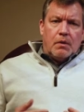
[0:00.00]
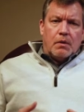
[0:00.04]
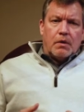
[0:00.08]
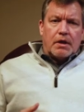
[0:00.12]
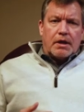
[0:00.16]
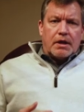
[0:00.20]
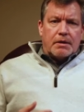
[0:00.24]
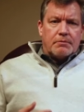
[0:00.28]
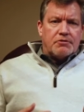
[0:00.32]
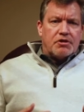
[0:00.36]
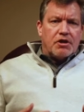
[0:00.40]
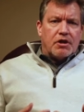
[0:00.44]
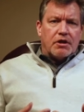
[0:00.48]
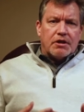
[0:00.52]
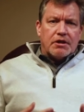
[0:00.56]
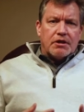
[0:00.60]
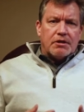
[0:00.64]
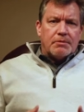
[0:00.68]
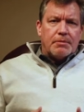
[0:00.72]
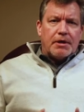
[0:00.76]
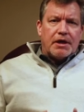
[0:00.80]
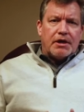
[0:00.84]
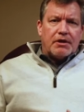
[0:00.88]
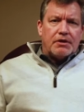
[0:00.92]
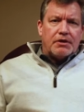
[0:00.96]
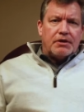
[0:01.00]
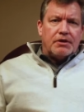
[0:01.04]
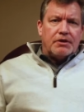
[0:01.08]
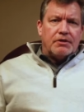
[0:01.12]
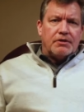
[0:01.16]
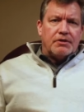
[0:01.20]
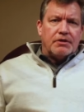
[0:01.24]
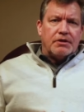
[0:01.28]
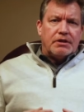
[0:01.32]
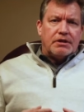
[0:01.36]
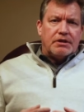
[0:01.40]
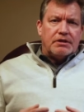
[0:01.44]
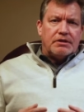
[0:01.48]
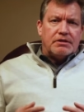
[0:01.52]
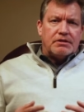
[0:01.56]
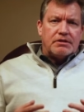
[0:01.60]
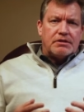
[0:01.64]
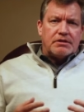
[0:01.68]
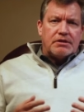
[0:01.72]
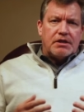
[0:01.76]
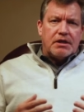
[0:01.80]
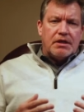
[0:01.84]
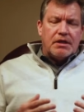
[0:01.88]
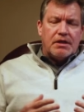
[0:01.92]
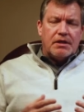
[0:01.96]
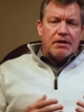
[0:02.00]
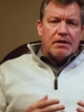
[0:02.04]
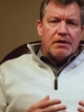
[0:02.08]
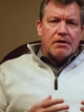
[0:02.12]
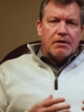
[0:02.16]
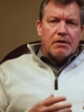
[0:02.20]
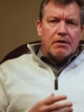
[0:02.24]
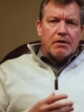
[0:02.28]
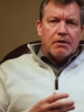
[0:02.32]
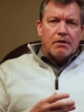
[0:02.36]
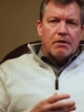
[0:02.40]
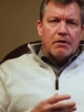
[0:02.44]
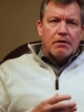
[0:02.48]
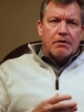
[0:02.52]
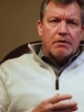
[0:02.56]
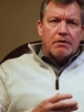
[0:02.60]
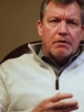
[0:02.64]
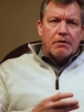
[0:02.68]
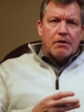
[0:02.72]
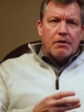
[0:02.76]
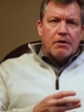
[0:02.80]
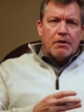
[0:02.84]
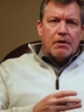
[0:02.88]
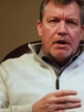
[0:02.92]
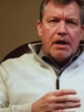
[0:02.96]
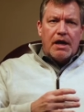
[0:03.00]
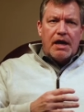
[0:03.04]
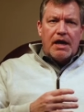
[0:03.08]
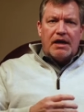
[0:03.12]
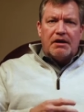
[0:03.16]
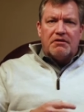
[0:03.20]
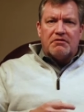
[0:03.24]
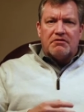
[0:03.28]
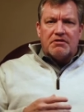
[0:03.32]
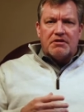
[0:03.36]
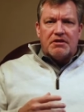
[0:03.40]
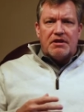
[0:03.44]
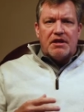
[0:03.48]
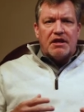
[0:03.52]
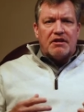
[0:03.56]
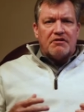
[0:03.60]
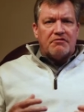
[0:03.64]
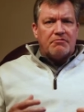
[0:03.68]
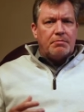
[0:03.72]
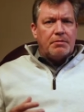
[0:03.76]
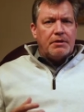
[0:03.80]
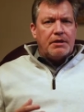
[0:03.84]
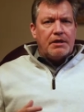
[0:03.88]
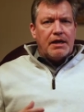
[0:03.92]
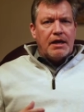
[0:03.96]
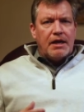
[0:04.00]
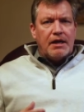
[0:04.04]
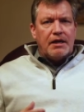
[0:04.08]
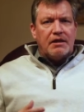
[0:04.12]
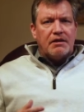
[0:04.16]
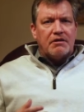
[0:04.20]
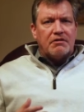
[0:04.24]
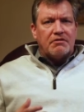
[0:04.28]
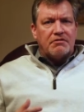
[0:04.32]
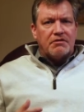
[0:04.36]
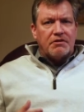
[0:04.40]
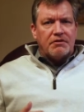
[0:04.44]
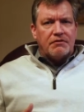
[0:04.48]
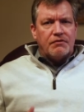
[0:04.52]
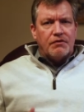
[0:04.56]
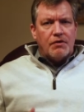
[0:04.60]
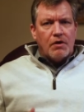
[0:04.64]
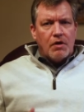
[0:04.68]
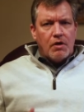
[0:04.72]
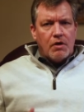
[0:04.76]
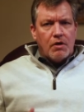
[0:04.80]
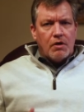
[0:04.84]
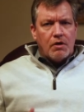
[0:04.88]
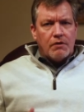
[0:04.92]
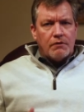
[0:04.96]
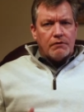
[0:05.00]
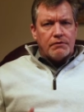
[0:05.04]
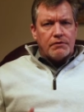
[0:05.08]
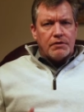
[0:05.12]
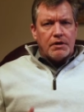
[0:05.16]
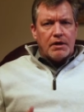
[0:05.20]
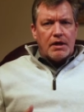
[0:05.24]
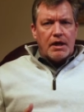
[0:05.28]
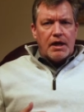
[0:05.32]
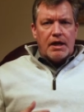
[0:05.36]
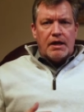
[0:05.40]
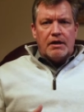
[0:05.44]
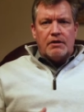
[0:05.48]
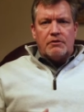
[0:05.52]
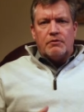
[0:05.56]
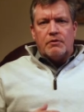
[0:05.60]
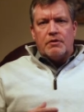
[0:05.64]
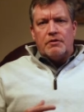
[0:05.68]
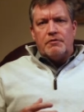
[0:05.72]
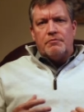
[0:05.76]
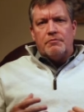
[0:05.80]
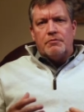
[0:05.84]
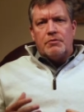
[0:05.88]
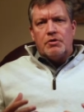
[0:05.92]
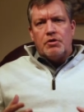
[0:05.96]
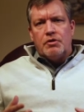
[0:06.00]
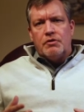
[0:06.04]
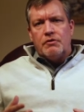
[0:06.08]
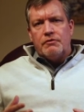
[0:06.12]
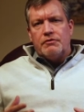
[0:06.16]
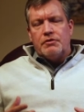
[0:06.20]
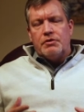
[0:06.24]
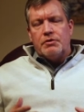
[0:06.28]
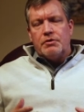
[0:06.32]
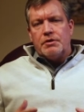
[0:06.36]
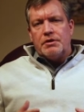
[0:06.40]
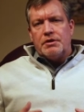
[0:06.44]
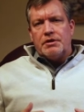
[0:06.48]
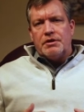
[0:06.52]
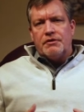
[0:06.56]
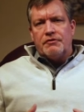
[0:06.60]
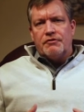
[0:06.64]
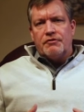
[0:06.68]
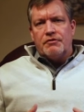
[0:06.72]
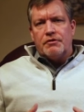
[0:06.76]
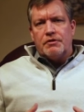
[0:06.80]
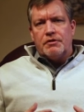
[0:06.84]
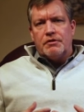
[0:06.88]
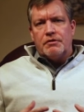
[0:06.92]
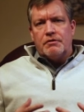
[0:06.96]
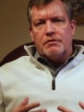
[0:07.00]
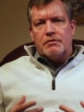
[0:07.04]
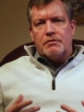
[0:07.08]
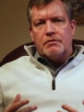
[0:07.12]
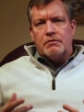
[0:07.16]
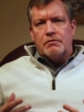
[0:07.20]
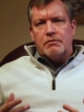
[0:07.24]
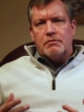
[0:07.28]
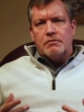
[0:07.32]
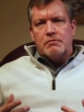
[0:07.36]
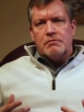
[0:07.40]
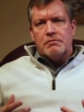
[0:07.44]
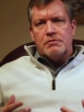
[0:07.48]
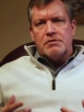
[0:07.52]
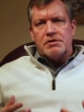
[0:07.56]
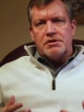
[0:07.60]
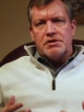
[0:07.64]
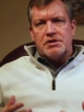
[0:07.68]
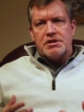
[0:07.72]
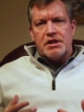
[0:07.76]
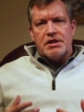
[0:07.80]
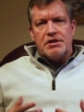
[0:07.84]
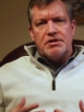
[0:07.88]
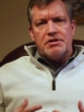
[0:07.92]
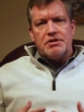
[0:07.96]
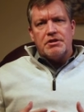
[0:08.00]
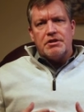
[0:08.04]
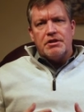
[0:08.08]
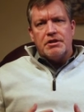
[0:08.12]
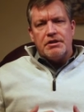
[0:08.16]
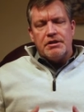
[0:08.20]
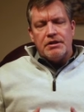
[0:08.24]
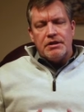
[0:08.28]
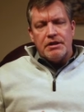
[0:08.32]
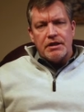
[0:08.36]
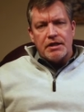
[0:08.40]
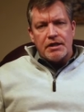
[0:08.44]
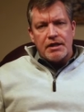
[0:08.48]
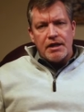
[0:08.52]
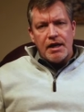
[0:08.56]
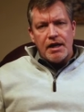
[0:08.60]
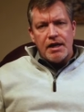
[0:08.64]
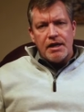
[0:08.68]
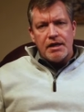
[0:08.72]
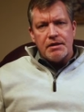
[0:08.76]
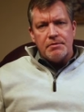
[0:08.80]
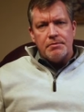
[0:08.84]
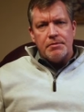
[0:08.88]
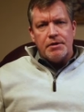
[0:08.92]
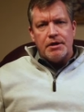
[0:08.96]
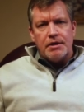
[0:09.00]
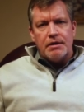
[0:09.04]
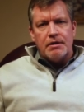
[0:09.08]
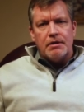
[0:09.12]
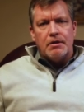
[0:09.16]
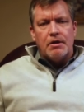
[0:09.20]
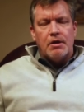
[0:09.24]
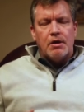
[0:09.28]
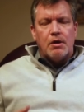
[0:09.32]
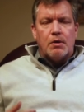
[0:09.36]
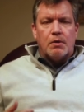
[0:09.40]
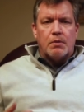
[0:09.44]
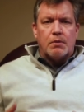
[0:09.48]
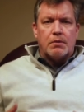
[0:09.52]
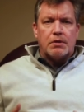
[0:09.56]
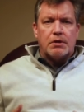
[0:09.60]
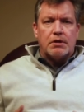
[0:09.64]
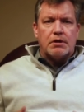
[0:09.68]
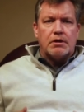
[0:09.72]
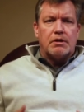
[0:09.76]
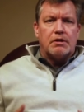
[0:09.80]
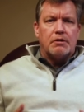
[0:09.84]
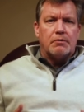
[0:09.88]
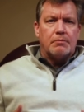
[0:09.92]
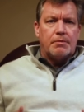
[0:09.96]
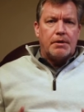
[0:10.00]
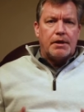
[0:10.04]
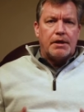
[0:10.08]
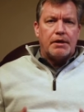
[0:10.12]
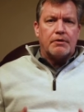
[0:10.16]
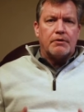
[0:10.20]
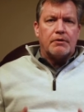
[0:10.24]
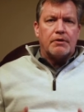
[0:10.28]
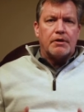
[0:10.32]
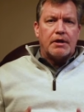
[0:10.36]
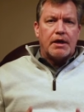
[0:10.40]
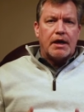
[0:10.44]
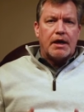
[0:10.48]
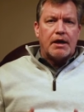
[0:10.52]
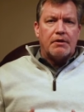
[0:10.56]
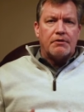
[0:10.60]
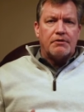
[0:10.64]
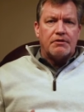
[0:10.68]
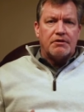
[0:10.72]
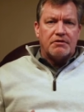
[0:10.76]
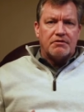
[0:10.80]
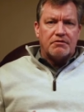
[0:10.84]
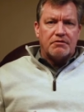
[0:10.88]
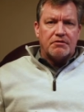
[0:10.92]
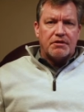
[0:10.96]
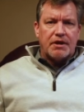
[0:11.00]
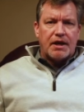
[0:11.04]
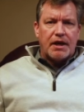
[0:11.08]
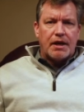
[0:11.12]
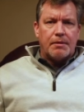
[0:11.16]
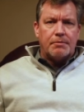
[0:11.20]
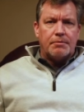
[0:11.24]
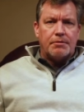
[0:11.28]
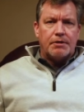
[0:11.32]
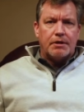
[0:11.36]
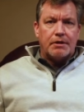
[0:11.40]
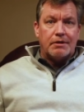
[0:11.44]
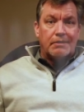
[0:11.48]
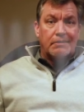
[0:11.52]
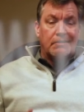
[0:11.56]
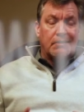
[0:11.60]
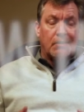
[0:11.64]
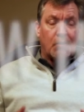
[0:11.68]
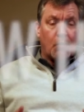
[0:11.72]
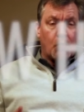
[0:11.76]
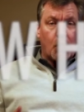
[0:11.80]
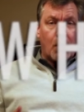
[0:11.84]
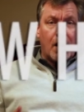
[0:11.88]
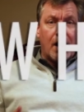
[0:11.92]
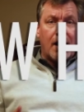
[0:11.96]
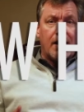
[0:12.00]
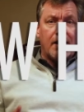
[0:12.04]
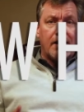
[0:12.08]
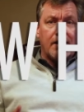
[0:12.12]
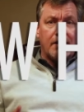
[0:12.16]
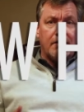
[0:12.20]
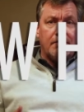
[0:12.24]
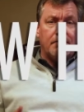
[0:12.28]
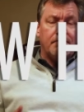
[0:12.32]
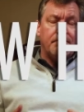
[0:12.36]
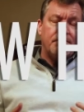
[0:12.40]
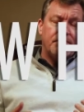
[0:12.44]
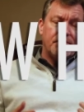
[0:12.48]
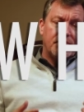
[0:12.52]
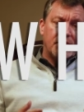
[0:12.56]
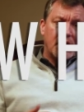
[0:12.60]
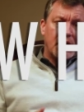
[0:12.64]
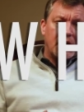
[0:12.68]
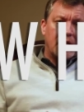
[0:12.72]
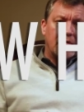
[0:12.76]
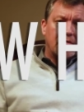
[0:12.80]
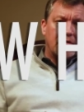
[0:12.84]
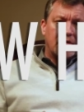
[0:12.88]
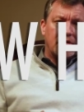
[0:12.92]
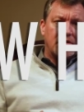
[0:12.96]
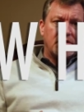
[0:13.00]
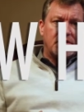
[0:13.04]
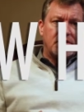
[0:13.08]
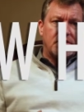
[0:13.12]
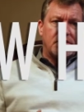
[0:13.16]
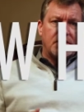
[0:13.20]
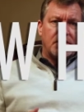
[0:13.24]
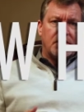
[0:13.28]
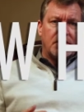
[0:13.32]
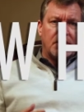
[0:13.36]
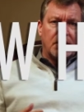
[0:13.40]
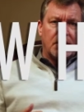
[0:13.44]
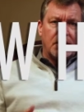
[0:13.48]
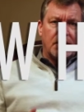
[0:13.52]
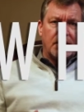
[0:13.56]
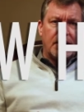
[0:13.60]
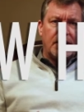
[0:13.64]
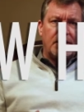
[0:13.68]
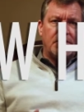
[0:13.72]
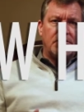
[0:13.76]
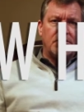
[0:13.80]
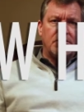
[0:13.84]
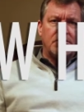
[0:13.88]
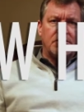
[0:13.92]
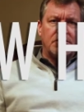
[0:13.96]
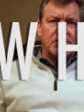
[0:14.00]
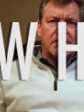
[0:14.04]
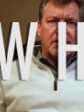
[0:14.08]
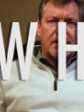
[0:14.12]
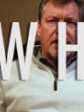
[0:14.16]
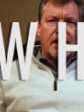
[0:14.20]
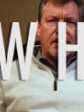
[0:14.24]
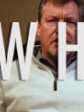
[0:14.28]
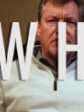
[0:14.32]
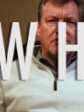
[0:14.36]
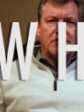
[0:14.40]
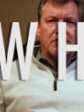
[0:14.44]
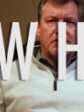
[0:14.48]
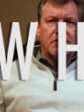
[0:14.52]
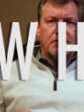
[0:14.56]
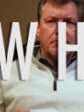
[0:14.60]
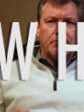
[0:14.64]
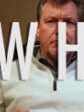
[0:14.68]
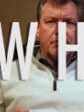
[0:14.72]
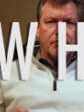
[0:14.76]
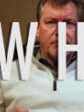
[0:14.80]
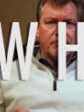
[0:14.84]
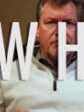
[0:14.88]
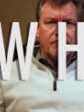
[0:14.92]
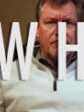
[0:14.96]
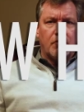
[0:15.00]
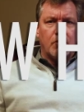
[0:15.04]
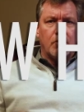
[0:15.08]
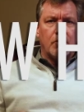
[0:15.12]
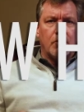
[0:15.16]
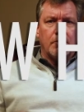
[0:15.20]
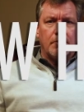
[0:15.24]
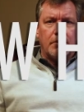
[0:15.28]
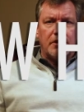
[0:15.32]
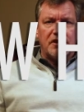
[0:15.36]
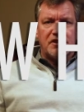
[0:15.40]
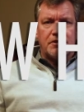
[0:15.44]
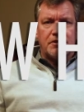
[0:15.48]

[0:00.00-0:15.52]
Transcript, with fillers: What I'm talking about here is as the SBA has evolved and we've moved to a different station in the economy, getting a little better at how this is happening. Why? Because the lenders that actually perform